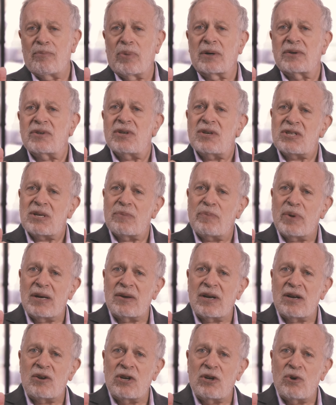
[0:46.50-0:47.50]

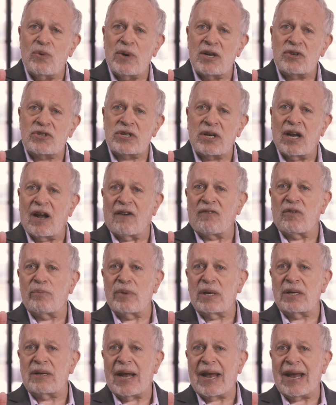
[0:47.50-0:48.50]
participate in U.S.
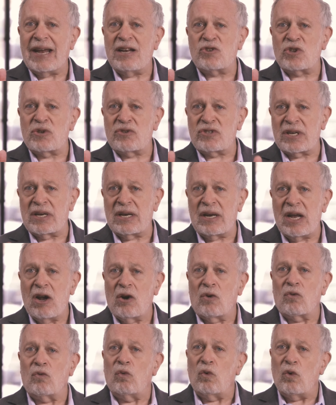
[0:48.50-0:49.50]
government agency
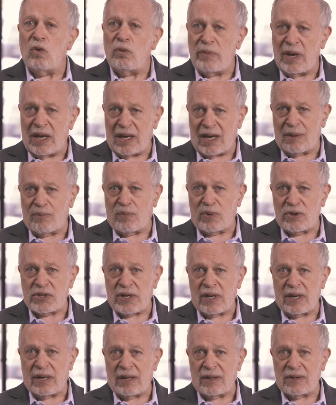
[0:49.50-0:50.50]
rulemaking
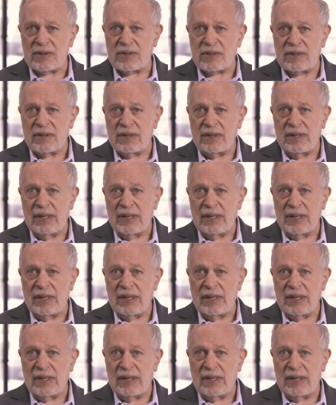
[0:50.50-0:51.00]
proceedings.